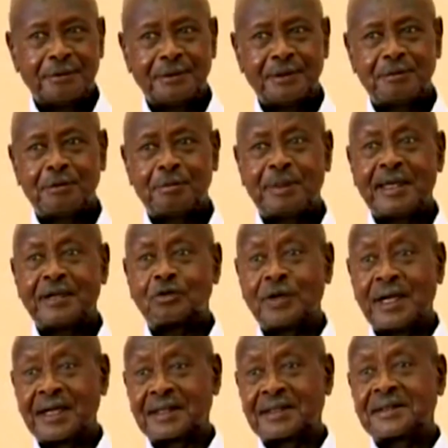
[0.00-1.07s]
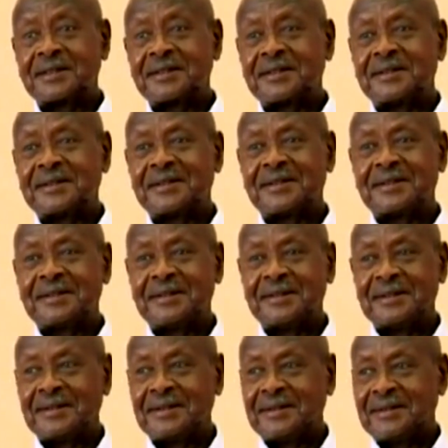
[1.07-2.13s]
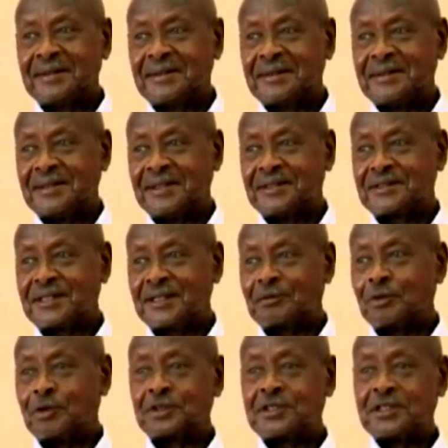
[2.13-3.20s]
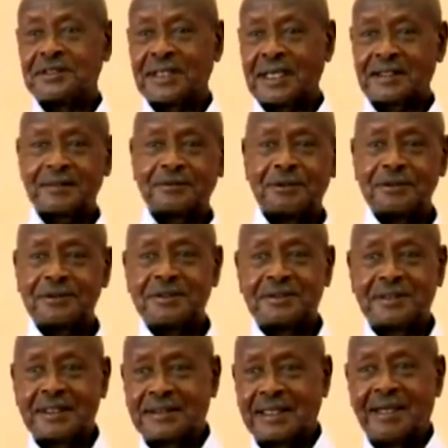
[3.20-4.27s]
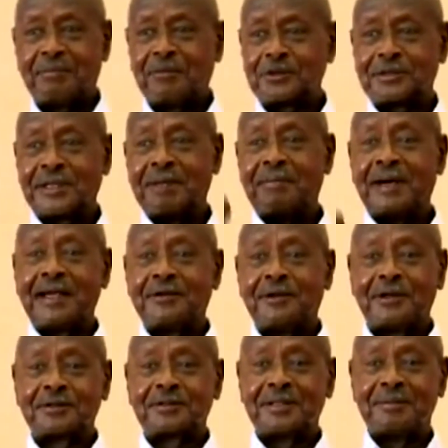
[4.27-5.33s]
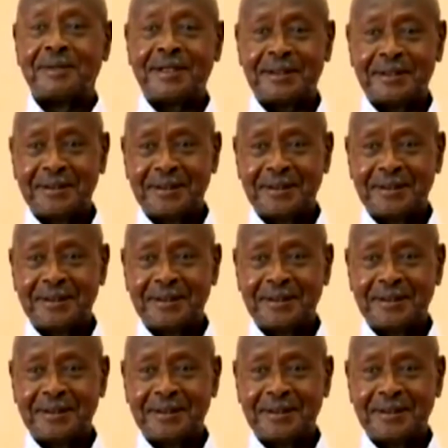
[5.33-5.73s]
When people are drunk, they say, go sinzachi, go sinzachi. I am also a man, you are also a man.